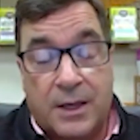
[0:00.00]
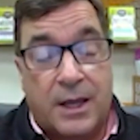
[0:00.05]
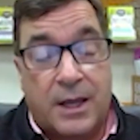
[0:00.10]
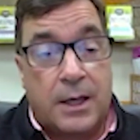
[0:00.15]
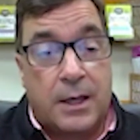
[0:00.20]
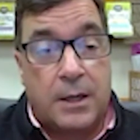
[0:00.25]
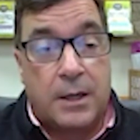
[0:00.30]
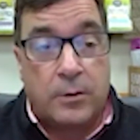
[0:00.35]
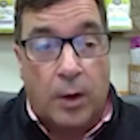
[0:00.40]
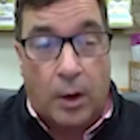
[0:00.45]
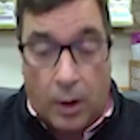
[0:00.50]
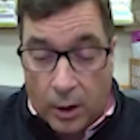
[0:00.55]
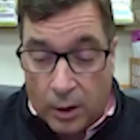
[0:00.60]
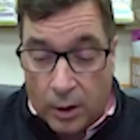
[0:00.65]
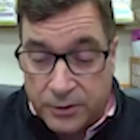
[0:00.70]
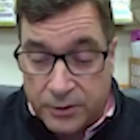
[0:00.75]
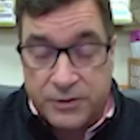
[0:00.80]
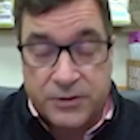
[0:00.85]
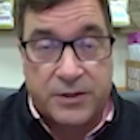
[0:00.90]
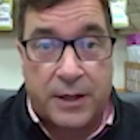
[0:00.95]
in
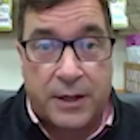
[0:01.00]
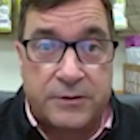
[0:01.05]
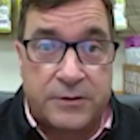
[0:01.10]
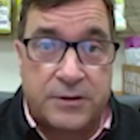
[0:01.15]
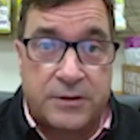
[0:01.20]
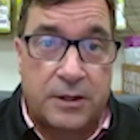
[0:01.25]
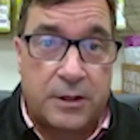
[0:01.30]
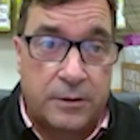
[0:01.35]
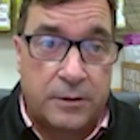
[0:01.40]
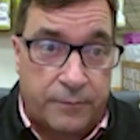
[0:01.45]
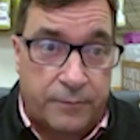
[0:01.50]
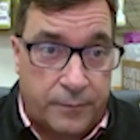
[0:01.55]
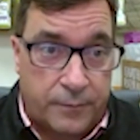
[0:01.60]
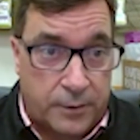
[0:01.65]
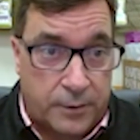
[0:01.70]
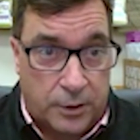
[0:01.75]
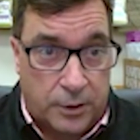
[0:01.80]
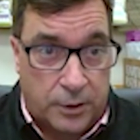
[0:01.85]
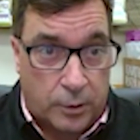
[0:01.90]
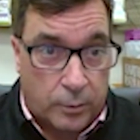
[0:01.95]
our sensitive,
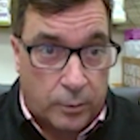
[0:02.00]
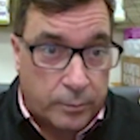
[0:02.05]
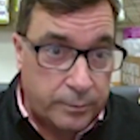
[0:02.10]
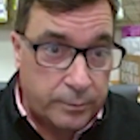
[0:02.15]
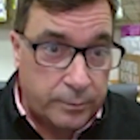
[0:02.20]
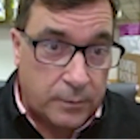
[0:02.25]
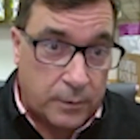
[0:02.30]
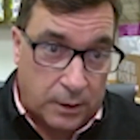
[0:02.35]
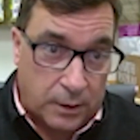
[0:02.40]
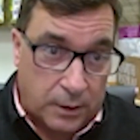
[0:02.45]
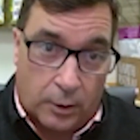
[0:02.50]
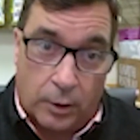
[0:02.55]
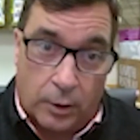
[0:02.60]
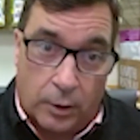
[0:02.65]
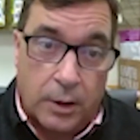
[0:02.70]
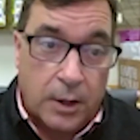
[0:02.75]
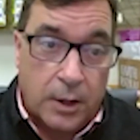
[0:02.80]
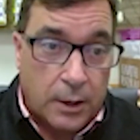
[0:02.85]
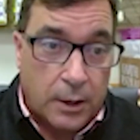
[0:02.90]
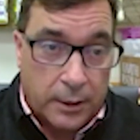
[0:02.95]
in
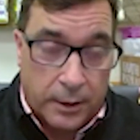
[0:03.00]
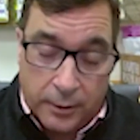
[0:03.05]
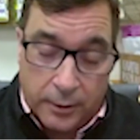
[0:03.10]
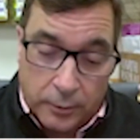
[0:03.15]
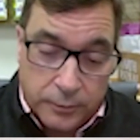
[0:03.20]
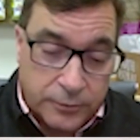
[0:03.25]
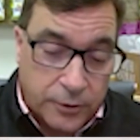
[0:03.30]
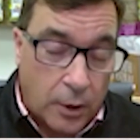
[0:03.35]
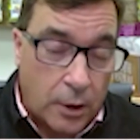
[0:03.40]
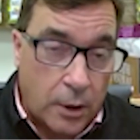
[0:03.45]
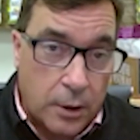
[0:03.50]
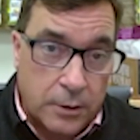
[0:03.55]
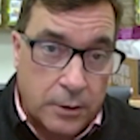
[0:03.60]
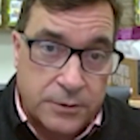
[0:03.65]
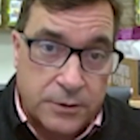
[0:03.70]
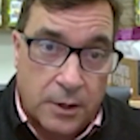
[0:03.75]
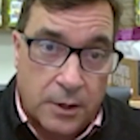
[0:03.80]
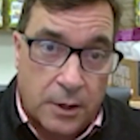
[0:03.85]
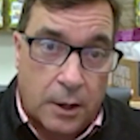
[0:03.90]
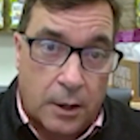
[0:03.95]
our
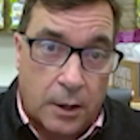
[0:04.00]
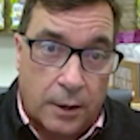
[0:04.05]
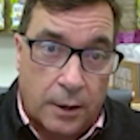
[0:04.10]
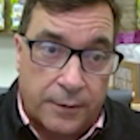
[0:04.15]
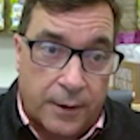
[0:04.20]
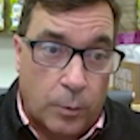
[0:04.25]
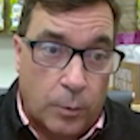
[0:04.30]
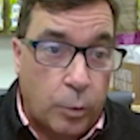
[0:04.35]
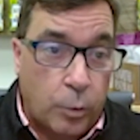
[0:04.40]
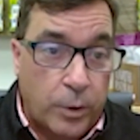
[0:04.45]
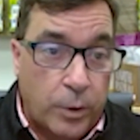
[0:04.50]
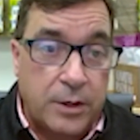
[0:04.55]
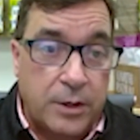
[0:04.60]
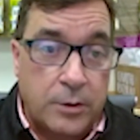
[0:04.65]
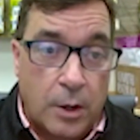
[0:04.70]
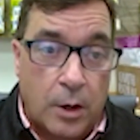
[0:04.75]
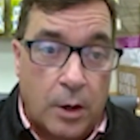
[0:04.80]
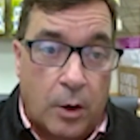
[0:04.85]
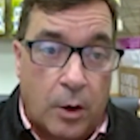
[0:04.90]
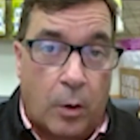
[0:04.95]
dogs that we
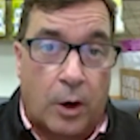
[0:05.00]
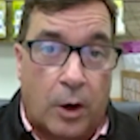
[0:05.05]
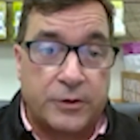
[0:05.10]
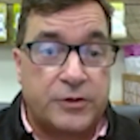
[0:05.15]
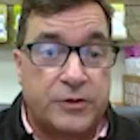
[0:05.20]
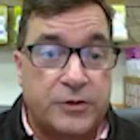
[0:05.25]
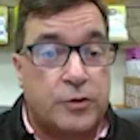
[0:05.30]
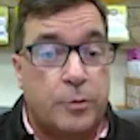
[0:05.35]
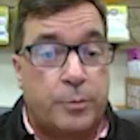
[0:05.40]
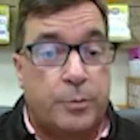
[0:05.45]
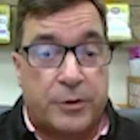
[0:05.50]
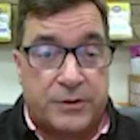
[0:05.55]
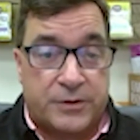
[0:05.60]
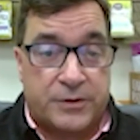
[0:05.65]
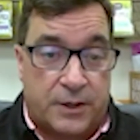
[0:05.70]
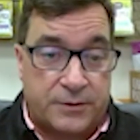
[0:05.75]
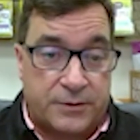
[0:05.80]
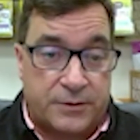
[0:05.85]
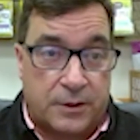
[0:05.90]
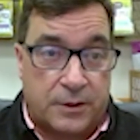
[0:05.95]
know are super
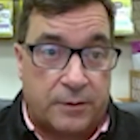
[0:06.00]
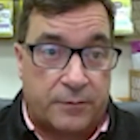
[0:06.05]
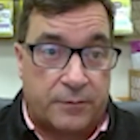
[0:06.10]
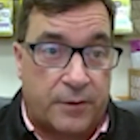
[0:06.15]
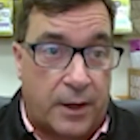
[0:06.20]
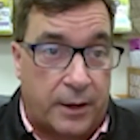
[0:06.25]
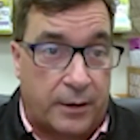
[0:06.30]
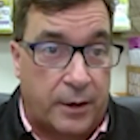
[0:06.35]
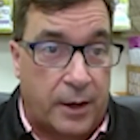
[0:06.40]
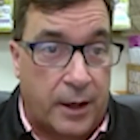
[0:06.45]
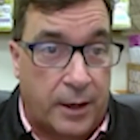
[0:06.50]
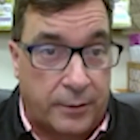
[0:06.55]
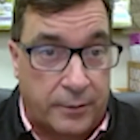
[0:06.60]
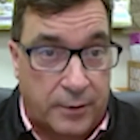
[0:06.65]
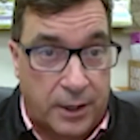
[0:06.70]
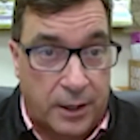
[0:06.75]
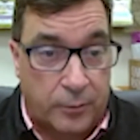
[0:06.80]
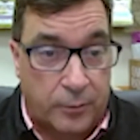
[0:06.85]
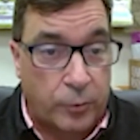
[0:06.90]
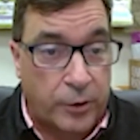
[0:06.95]
sensitive and
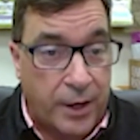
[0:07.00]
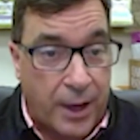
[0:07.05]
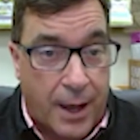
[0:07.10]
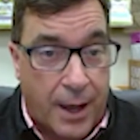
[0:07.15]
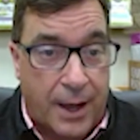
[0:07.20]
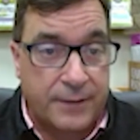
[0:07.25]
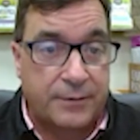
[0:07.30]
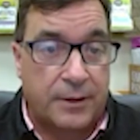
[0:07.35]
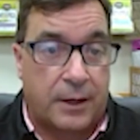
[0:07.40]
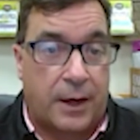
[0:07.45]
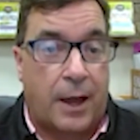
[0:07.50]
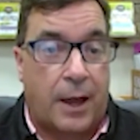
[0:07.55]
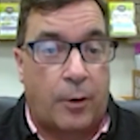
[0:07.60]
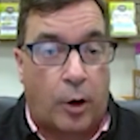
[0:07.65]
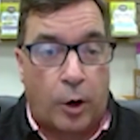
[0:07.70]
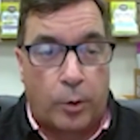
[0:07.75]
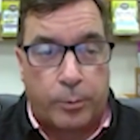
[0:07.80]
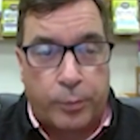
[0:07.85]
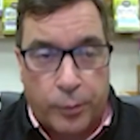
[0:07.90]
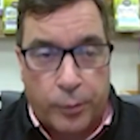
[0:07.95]
can react and
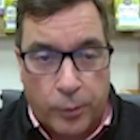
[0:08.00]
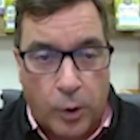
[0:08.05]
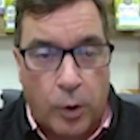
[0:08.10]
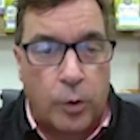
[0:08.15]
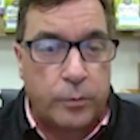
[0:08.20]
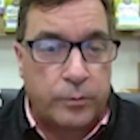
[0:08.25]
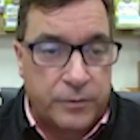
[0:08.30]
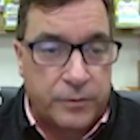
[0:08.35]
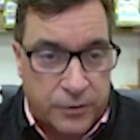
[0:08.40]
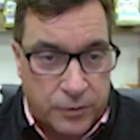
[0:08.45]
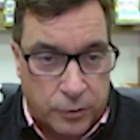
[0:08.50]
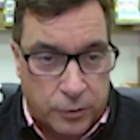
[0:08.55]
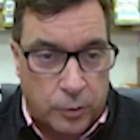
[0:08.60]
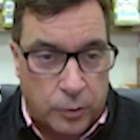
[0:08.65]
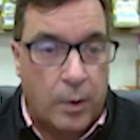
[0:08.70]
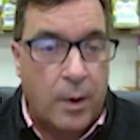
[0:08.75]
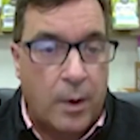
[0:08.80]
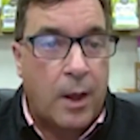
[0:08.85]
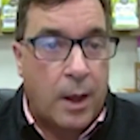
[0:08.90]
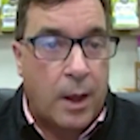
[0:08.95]
are prone
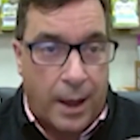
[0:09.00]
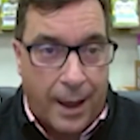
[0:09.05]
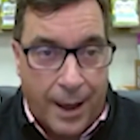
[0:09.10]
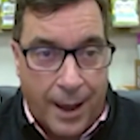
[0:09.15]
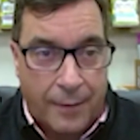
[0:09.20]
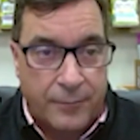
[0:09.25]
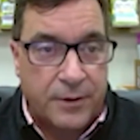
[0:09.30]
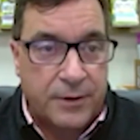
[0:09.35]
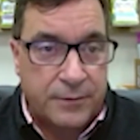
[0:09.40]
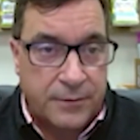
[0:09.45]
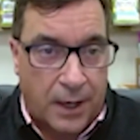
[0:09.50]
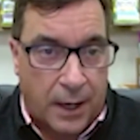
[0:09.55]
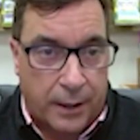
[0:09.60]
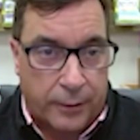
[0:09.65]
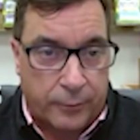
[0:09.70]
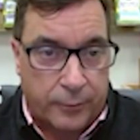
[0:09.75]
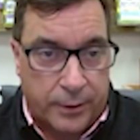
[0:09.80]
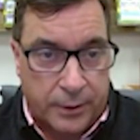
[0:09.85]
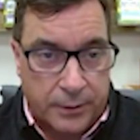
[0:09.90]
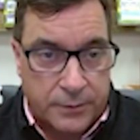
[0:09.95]
to having
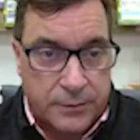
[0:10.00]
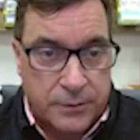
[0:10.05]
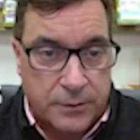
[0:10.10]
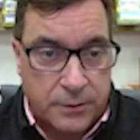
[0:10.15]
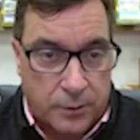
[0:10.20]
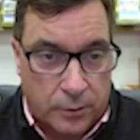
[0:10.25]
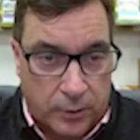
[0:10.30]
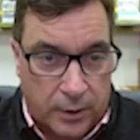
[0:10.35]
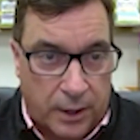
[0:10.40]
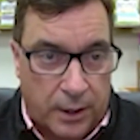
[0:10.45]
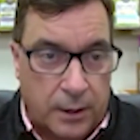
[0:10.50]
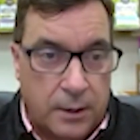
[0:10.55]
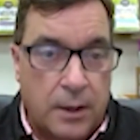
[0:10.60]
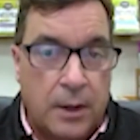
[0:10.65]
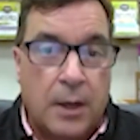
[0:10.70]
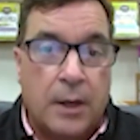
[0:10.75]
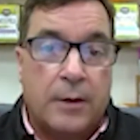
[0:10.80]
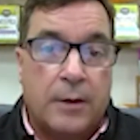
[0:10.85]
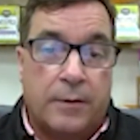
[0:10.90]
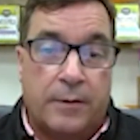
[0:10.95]
diarrheas, okay,
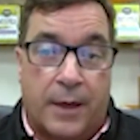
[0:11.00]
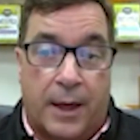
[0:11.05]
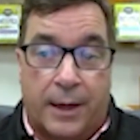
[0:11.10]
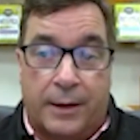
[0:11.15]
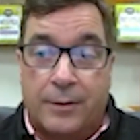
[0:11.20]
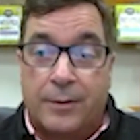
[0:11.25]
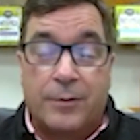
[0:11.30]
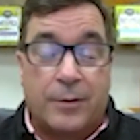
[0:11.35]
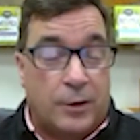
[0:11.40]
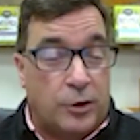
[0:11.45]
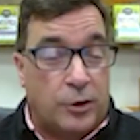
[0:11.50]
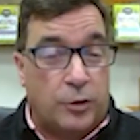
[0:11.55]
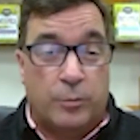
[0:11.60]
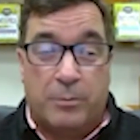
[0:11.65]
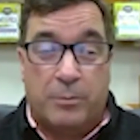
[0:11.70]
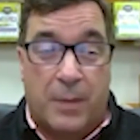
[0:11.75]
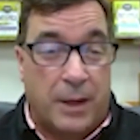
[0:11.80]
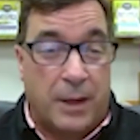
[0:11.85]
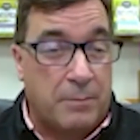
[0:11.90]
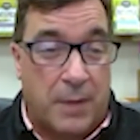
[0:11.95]
that you
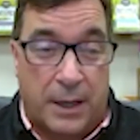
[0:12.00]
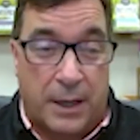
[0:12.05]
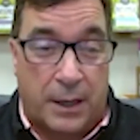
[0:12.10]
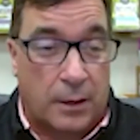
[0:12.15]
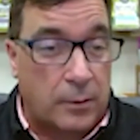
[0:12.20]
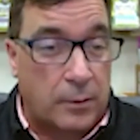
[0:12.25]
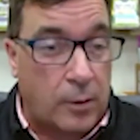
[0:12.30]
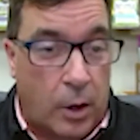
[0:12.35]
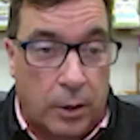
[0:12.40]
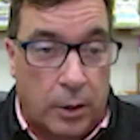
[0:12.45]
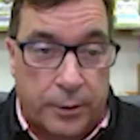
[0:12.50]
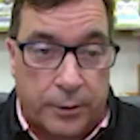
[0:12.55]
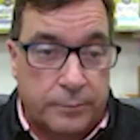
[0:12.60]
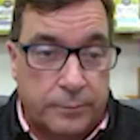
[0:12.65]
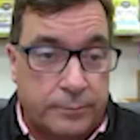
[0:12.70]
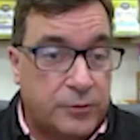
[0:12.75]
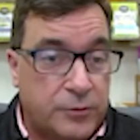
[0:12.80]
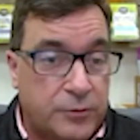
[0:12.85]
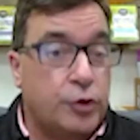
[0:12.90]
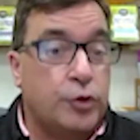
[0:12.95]
make it longer,
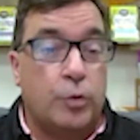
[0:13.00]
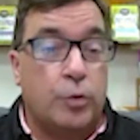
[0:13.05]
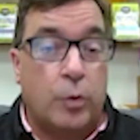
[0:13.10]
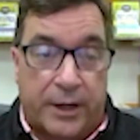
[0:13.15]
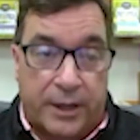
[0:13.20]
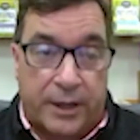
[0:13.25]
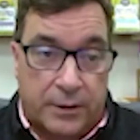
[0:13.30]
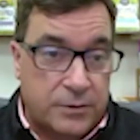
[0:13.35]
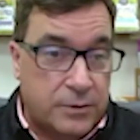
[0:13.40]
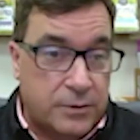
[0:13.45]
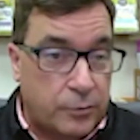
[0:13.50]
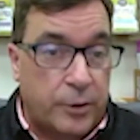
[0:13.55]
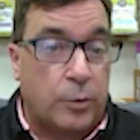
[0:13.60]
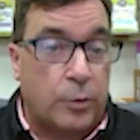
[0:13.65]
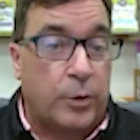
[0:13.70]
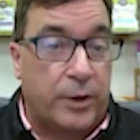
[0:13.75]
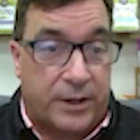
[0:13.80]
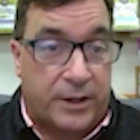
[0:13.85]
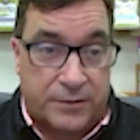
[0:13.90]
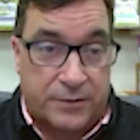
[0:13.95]
2 weeks, 3
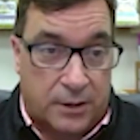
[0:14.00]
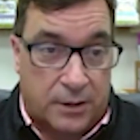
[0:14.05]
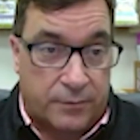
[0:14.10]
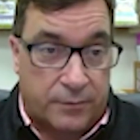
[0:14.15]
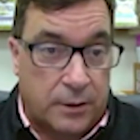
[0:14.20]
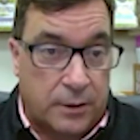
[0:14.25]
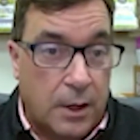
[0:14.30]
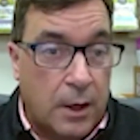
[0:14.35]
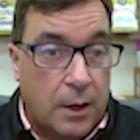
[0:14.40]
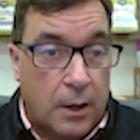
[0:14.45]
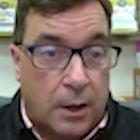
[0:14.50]
weeks even.